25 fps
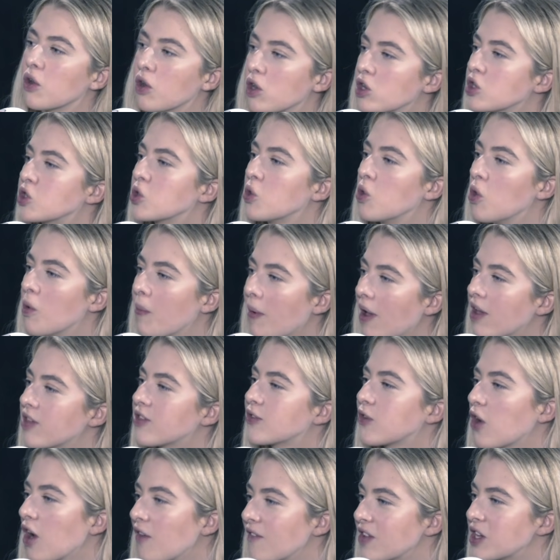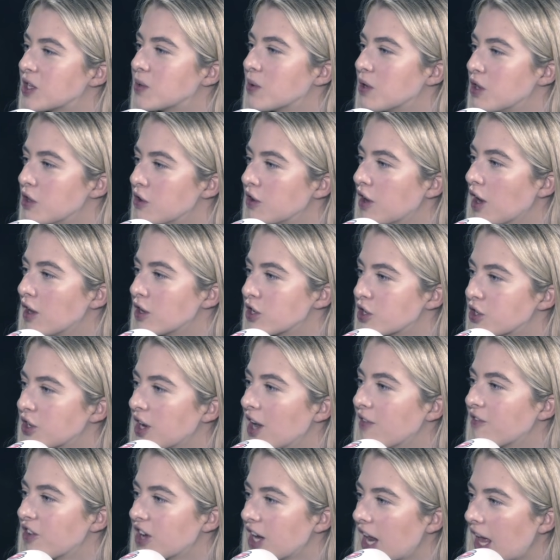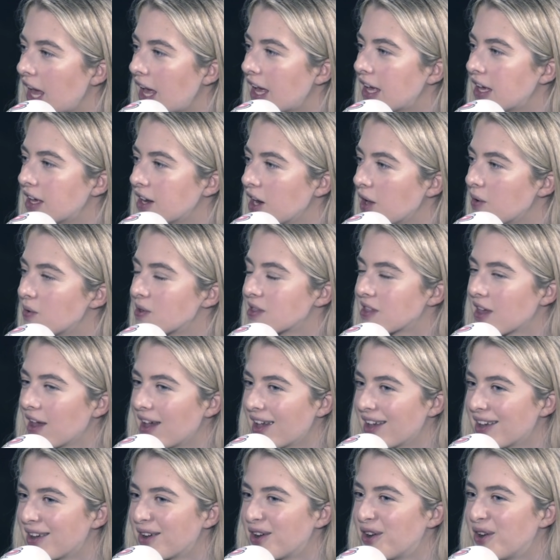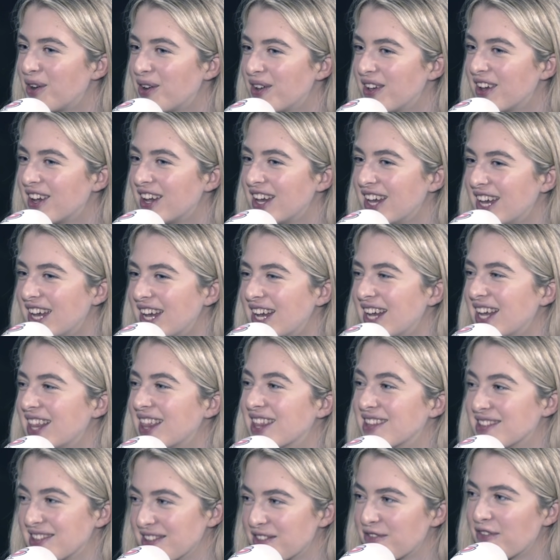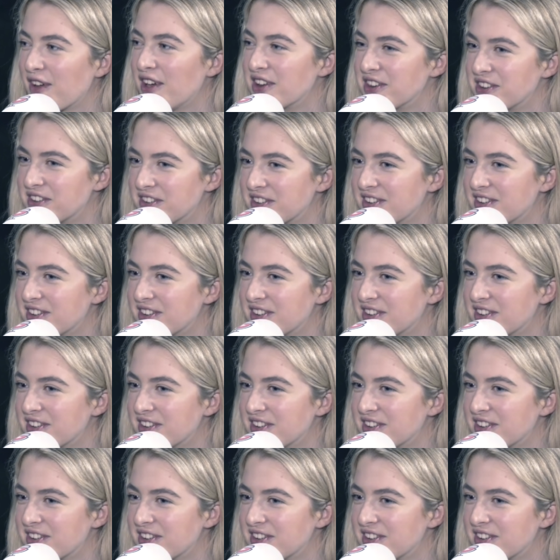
on a tour bus driving to a new country every day. And I was like, this is fun.